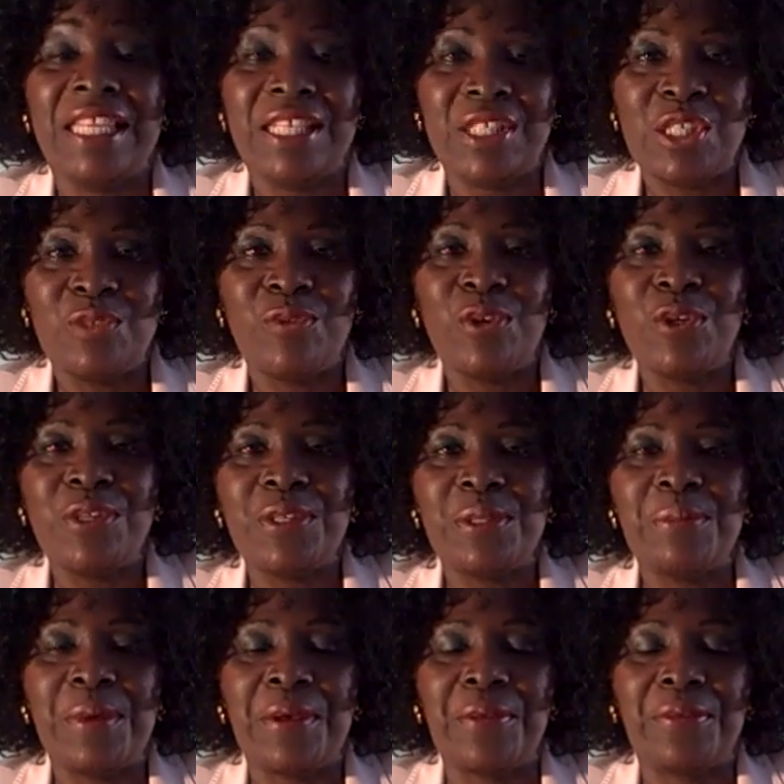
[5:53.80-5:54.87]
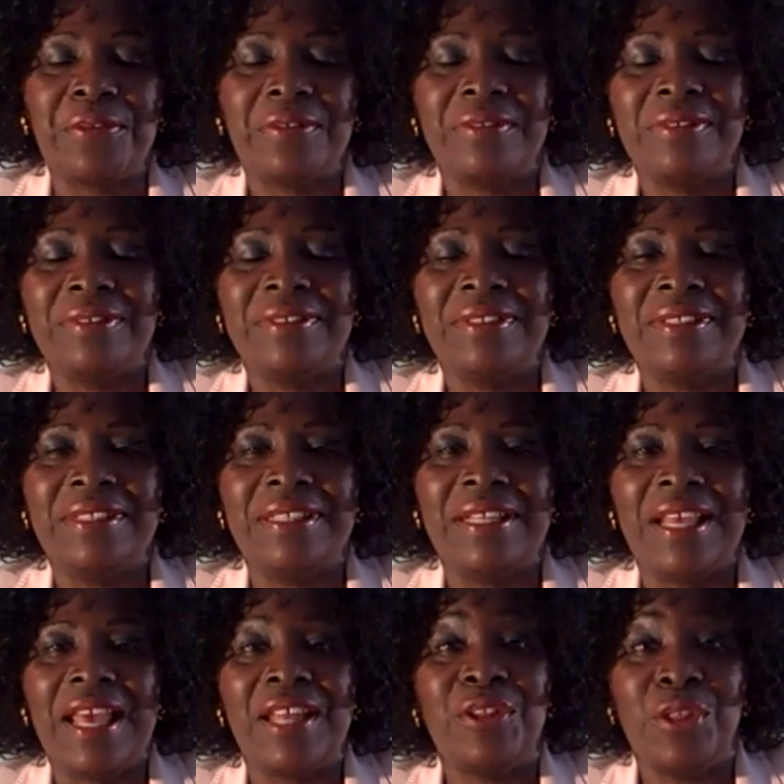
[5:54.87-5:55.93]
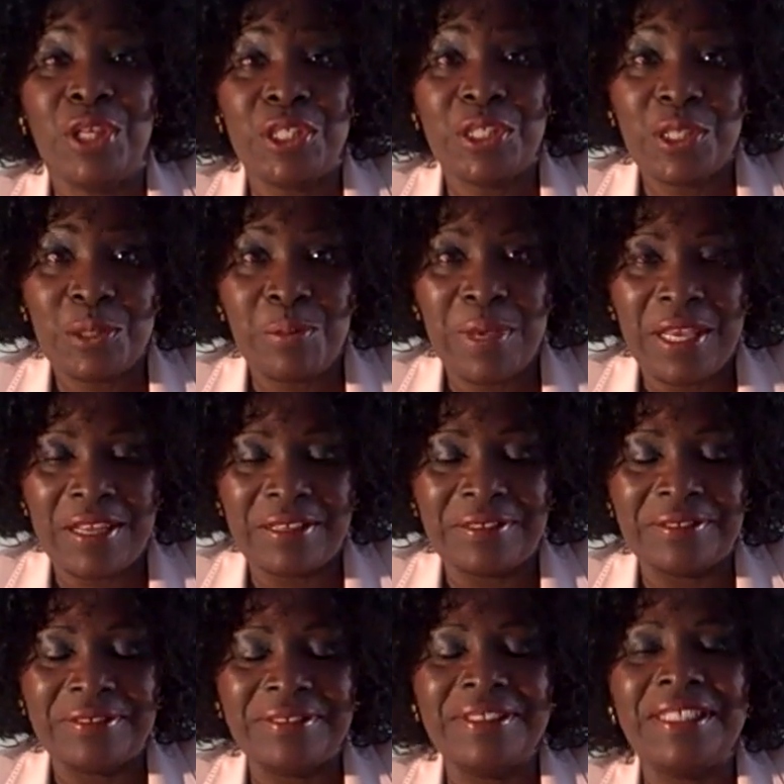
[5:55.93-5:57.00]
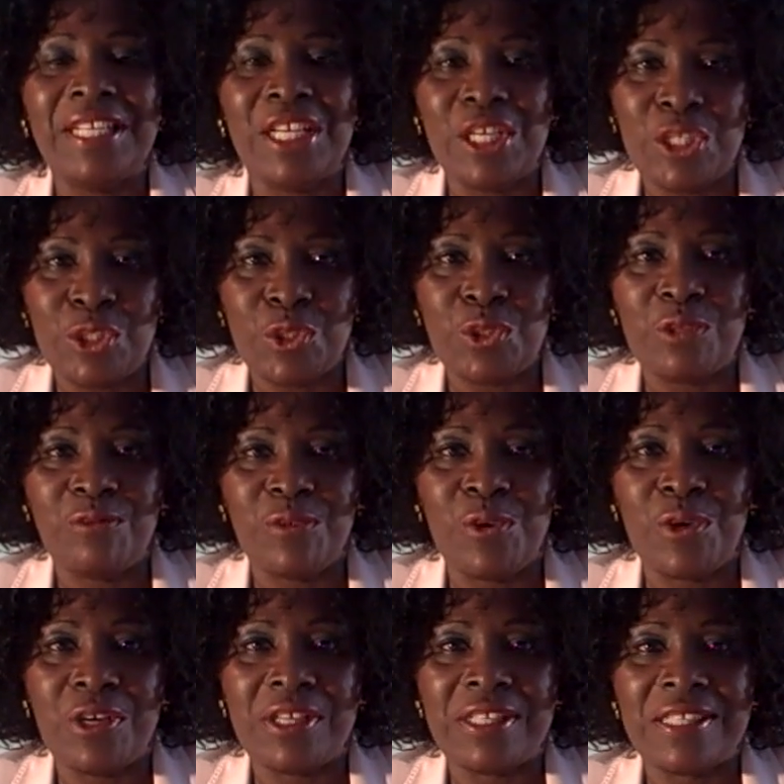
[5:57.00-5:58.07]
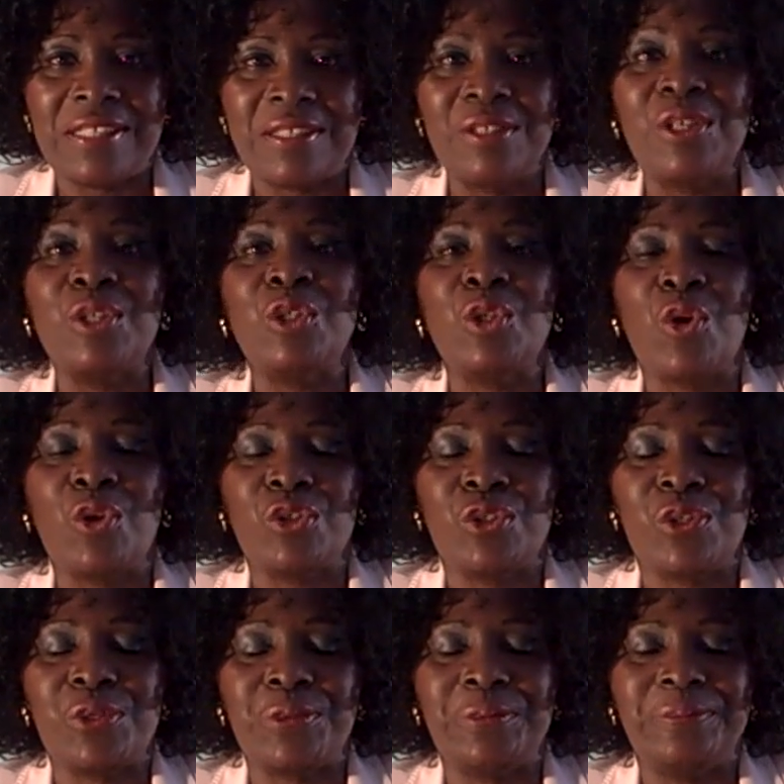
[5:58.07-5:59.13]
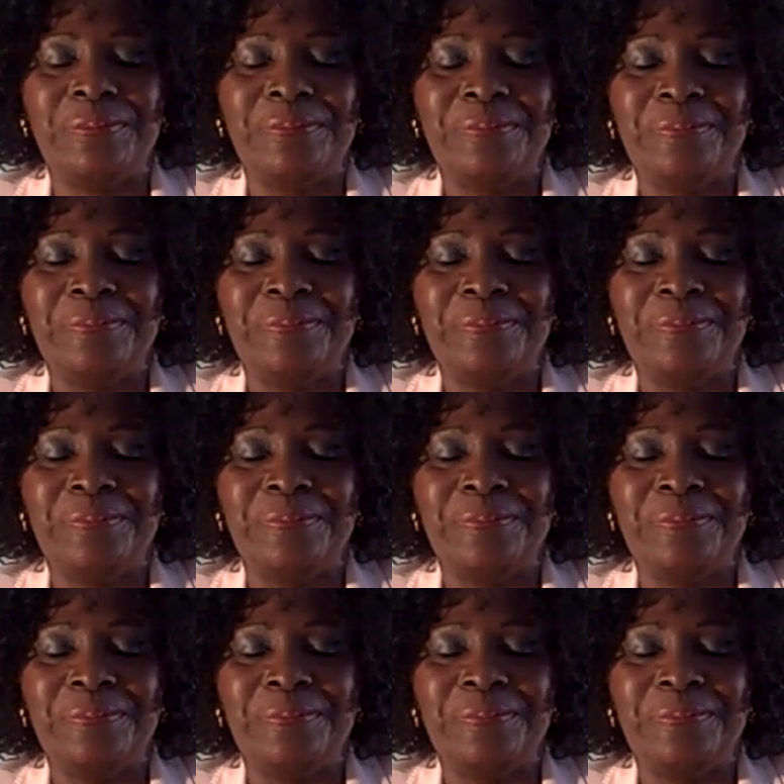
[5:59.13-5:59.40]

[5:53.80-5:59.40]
This is Verna Smith, and this has been Issues in Focus. Talk to you.